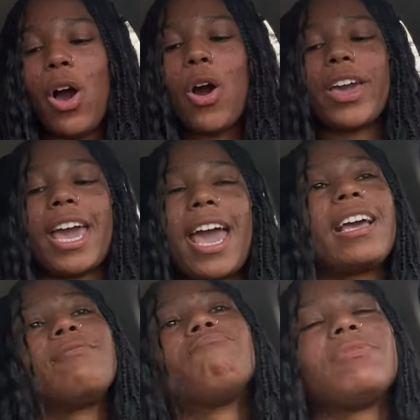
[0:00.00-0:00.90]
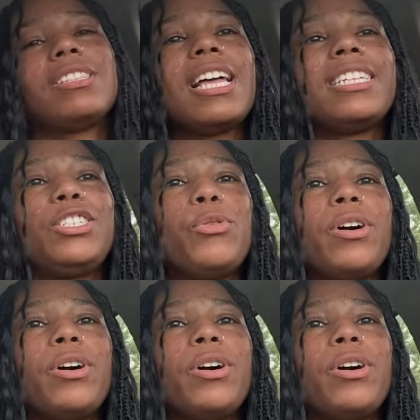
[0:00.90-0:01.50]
okay, let's do